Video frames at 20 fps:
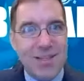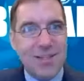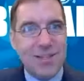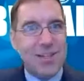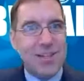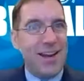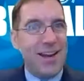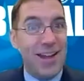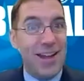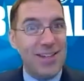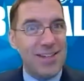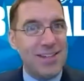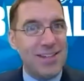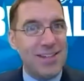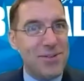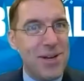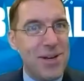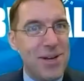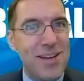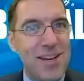Just kidding. I,
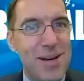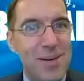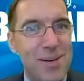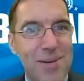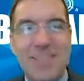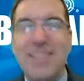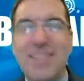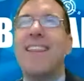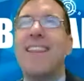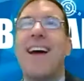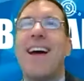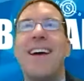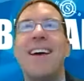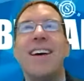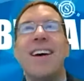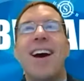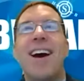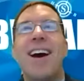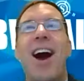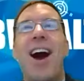you didn't hear me say that.
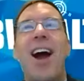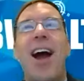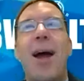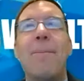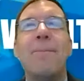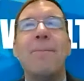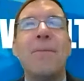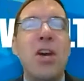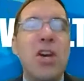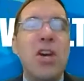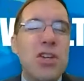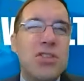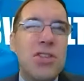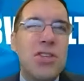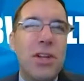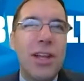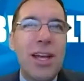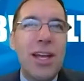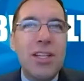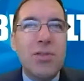All right.
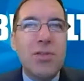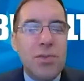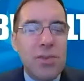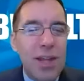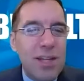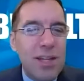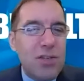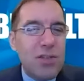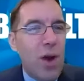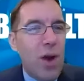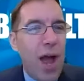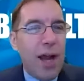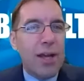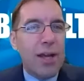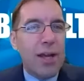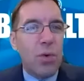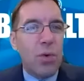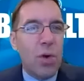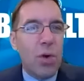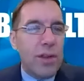So let's let's rock
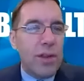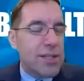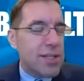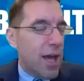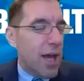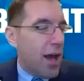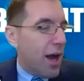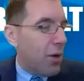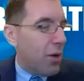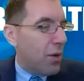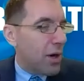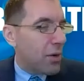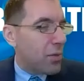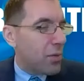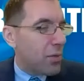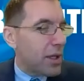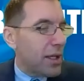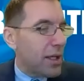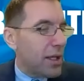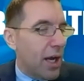and roll this. I, I want to
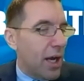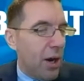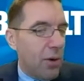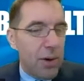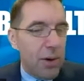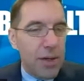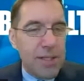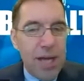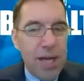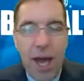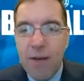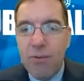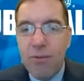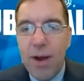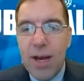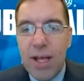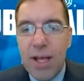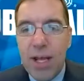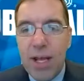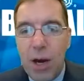really, I want to dive
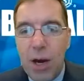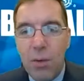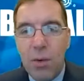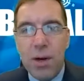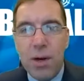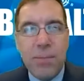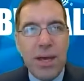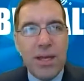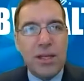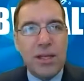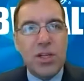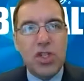right in. I want to make